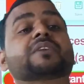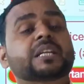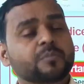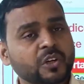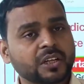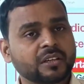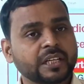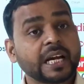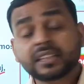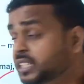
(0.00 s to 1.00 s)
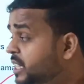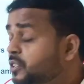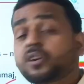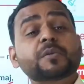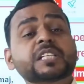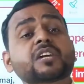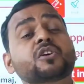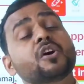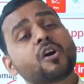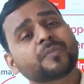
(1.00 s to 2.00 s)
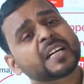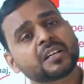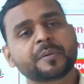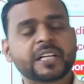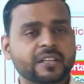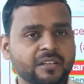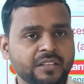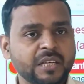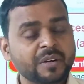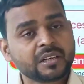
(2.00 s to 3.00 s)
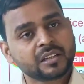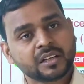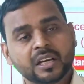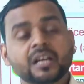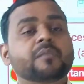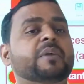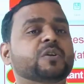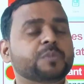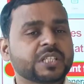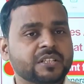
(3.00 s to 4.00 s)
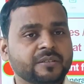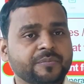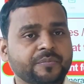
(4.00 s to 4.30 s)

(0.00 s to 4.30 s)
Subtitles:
are very important, and these topics are often repeated even by UPSC,